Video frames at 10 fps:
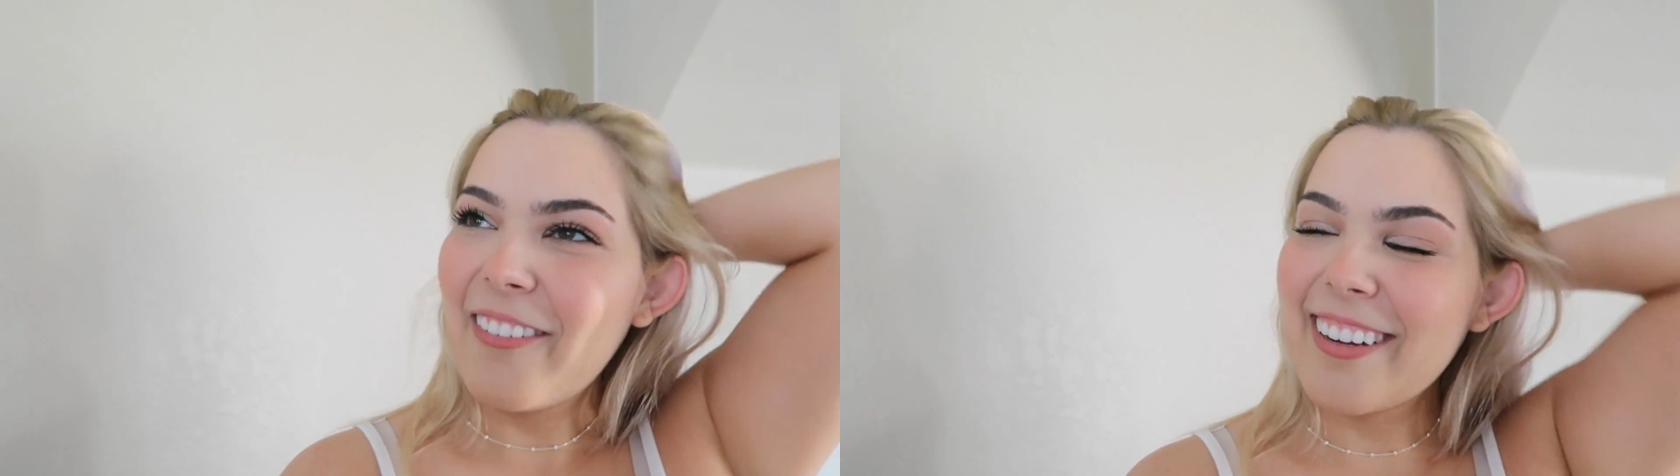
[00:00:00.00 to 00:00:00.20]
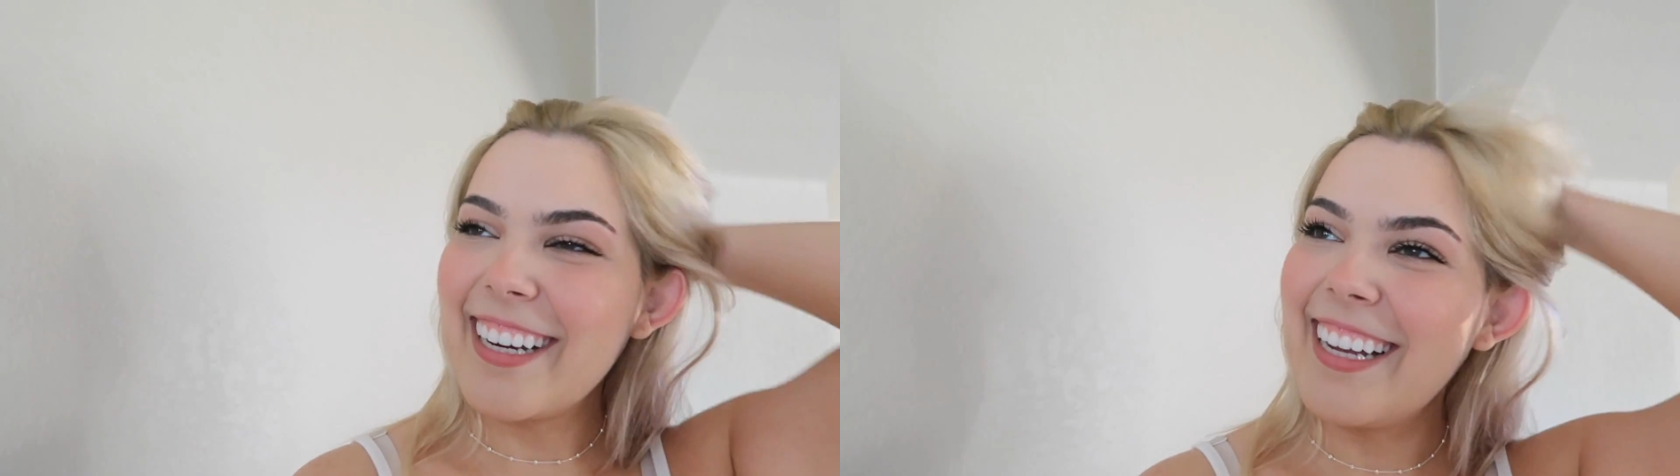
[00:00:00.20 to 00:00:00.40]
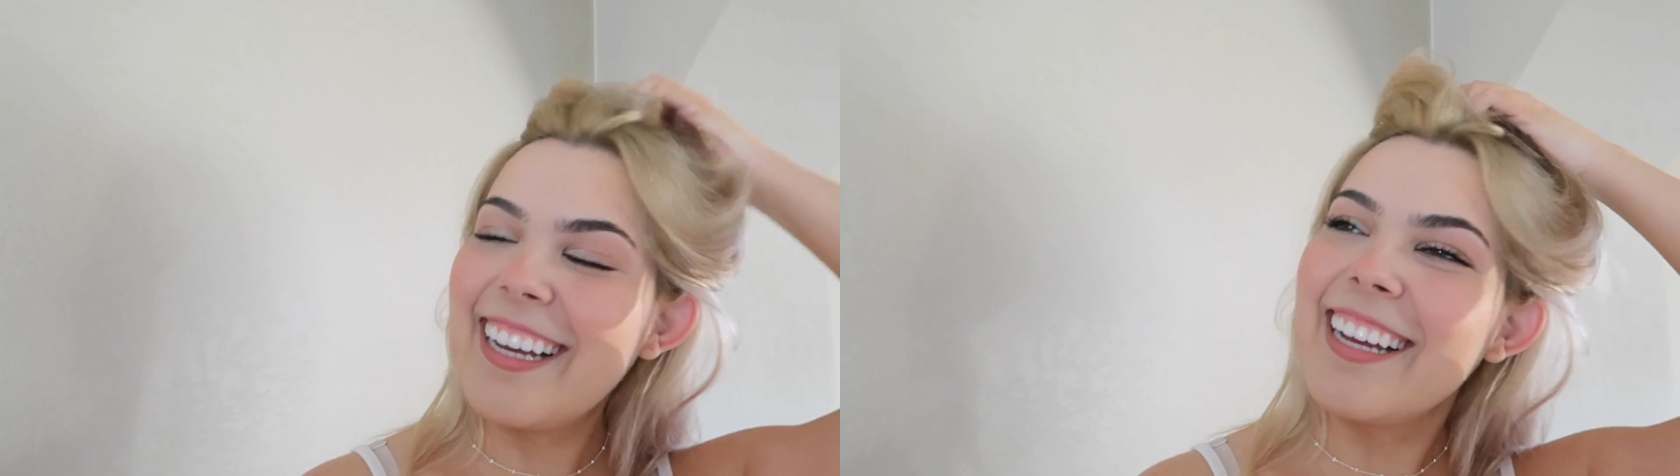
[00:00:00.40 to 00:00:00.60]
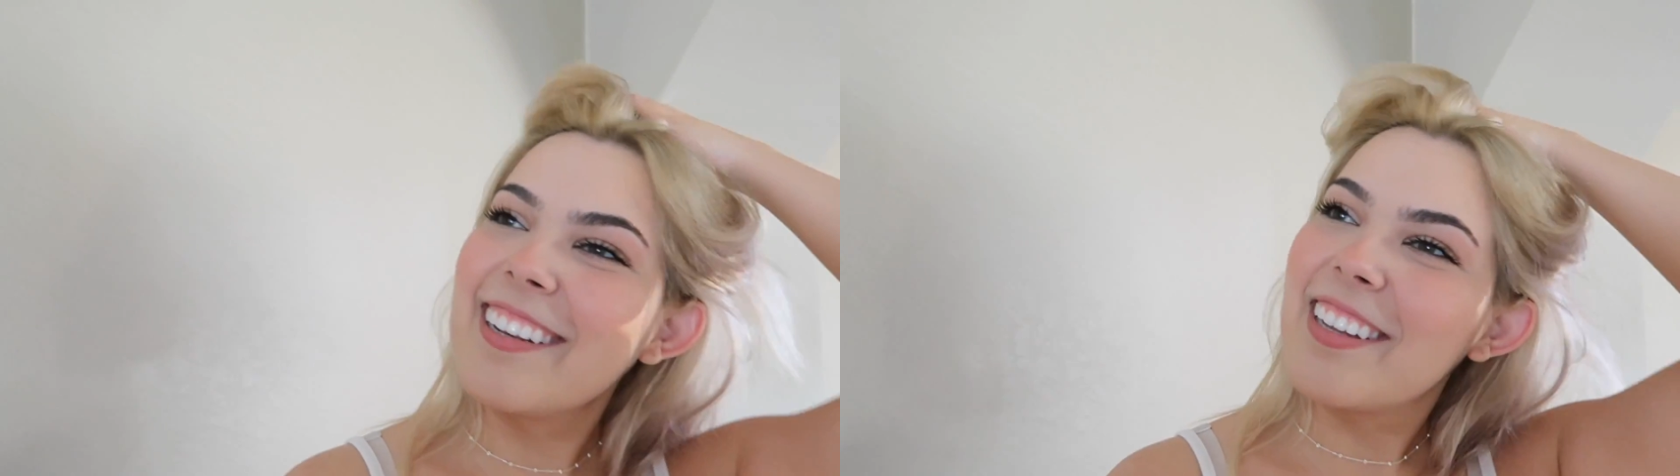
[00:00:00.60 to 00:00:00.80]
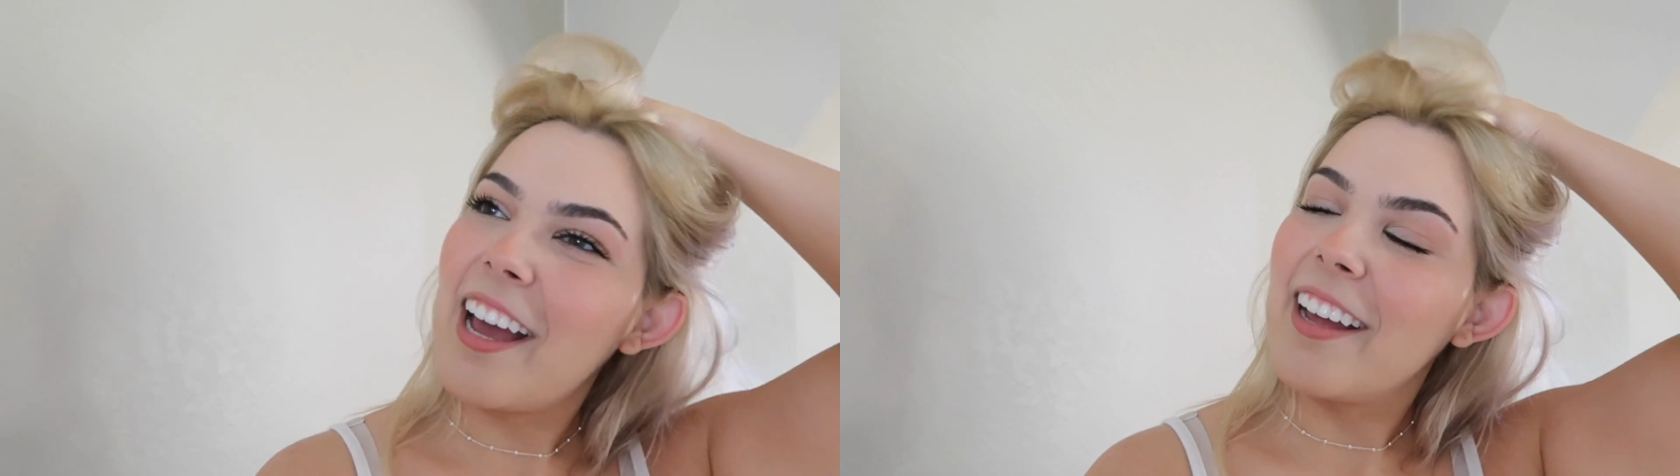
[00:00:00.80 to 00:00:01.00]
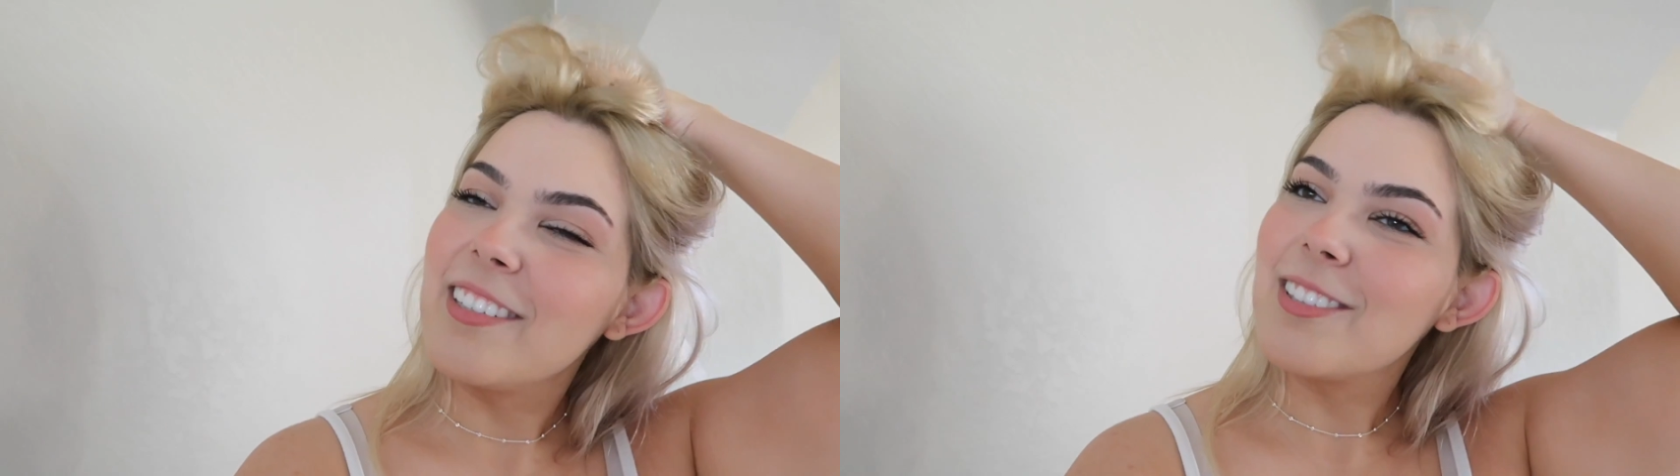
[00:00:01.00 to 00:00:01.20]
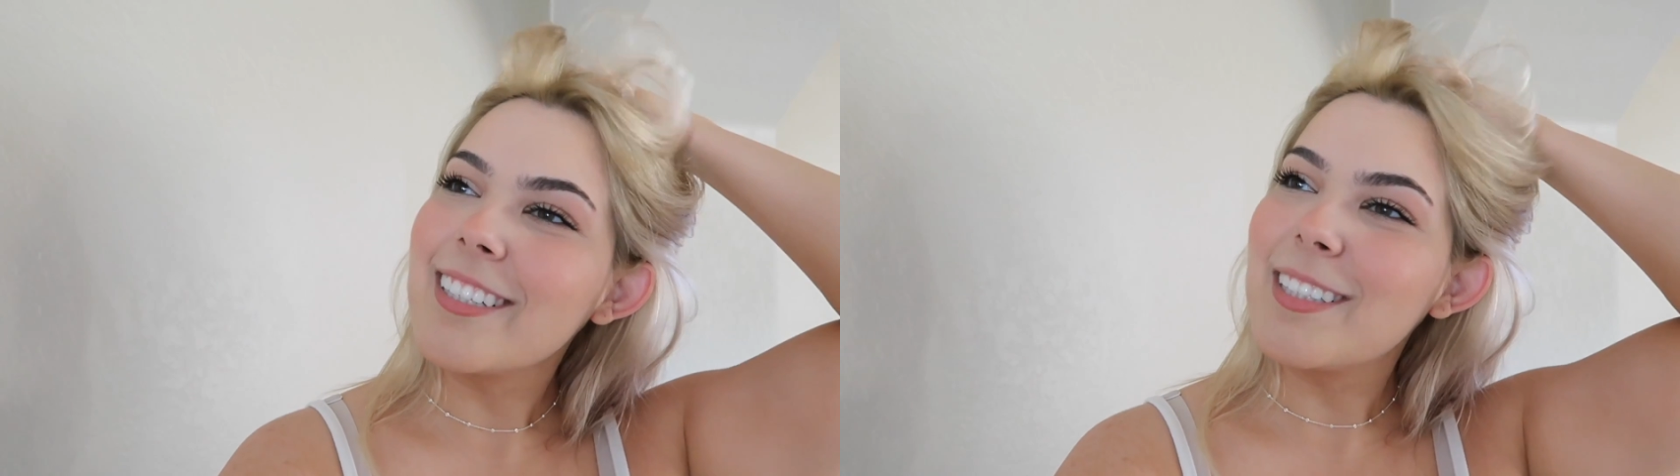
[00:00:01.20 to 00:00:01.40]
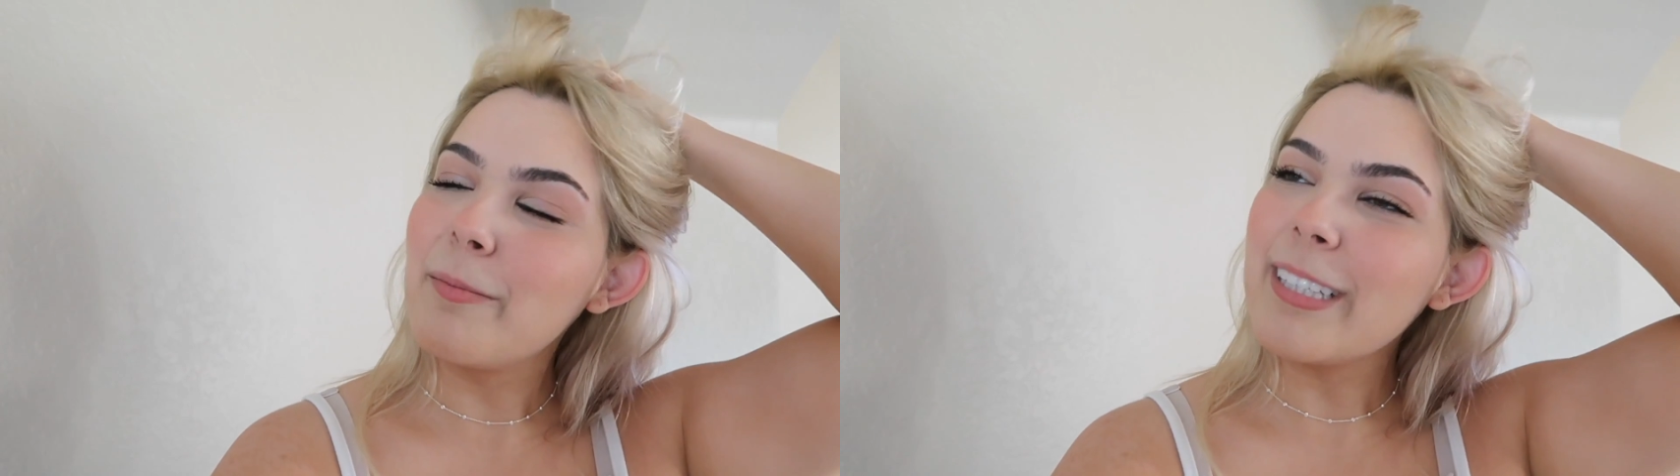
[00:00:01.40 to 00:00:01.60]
We're gonna uh, drink some